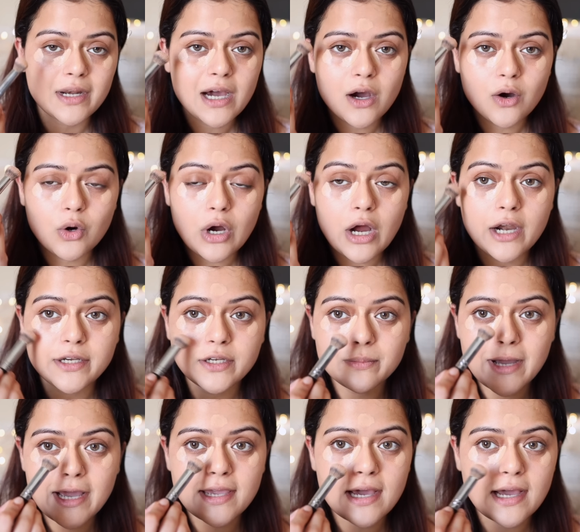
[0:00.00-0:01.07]
Now, under
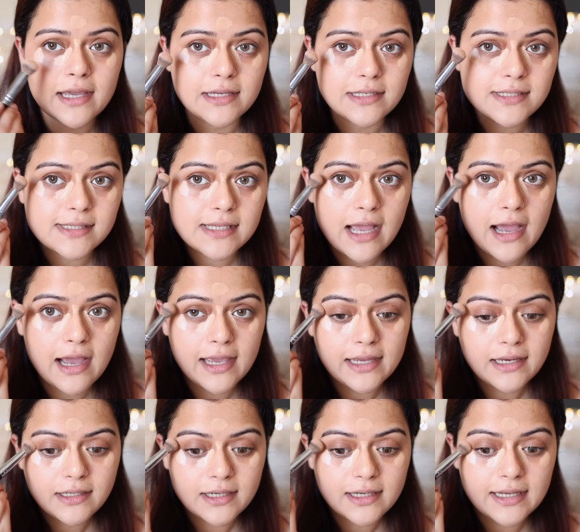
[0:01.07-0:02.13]
my eyes,
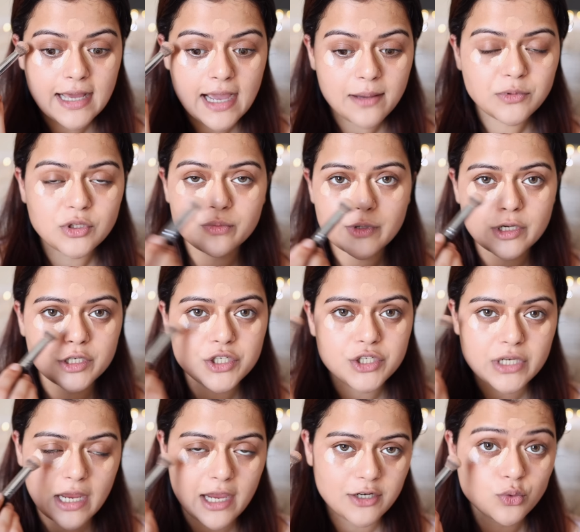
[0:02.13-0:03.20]
I tap the
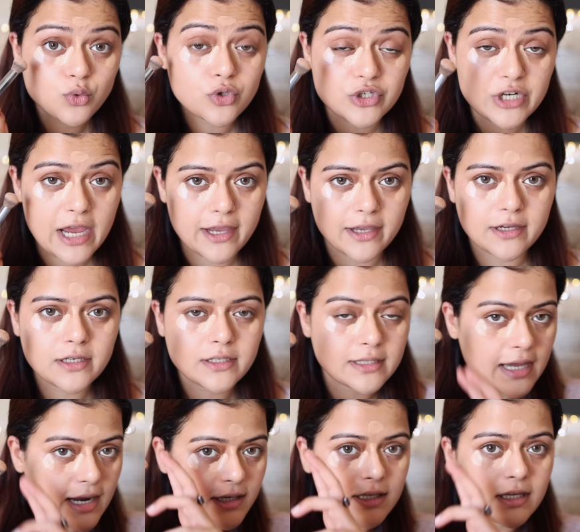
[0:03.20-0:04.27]
brush. I don't drag it.
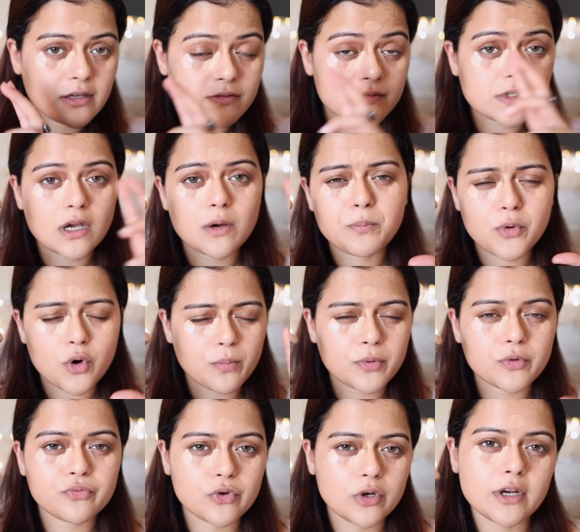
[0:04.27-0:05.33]
That gives a
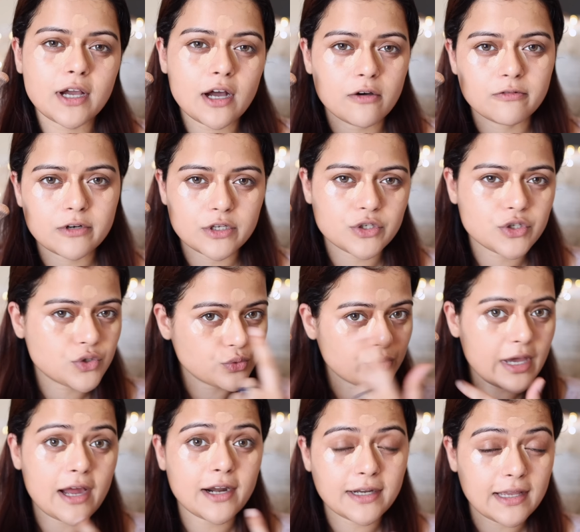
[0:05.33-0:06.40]
proper full coverage to
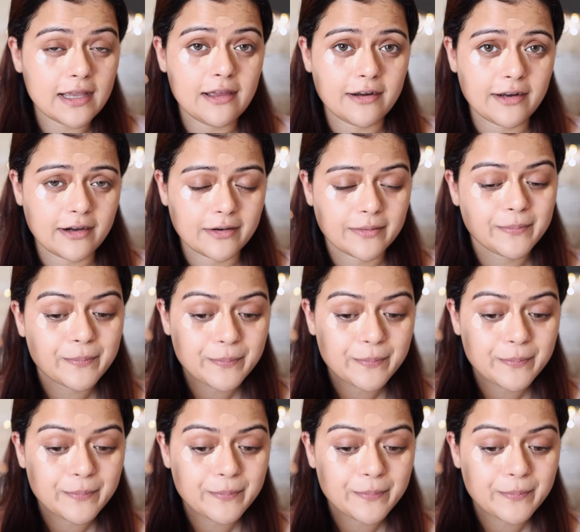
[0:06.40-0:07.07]
that area.